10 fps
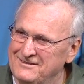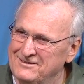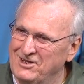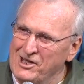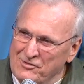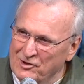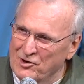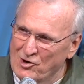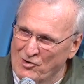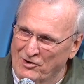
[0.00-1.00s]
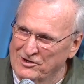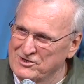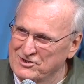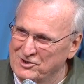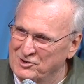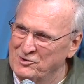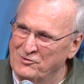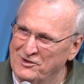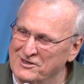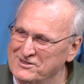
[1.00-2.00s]
take the courage to do
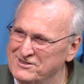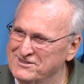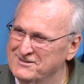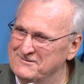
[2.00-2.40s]
this